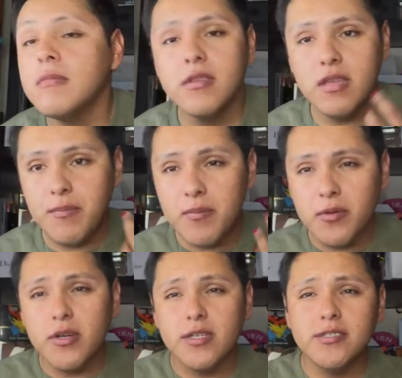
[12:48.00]
That pimple
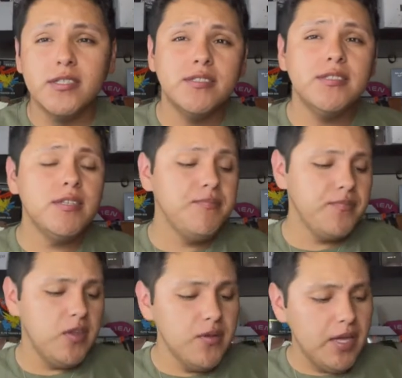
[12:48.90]
hurts, honestly.
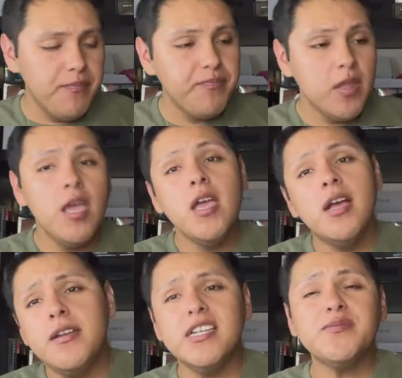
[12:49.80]
Okay,
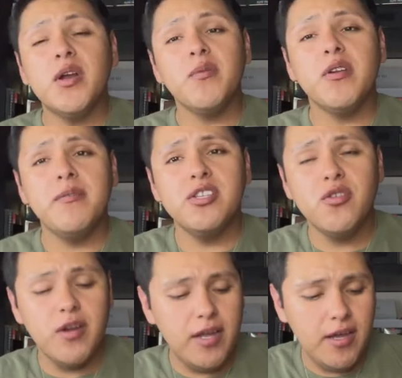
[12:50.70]
next product we're going to
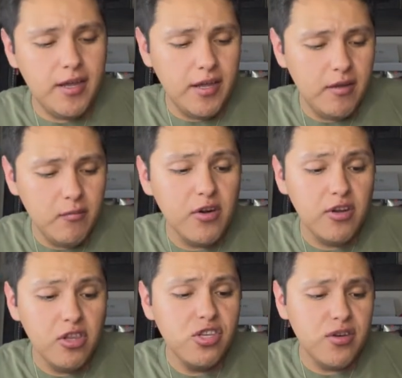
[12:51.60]
try, we're
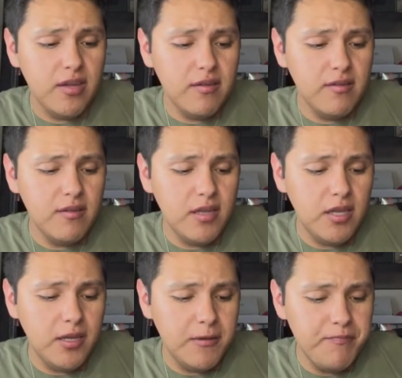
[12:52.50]
going to try is
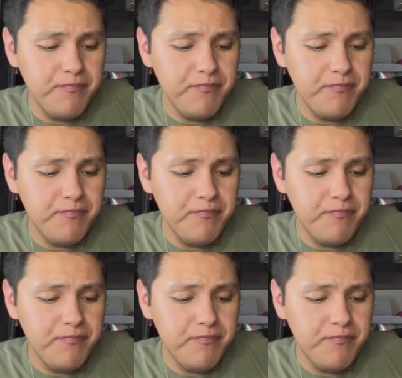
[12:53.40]
the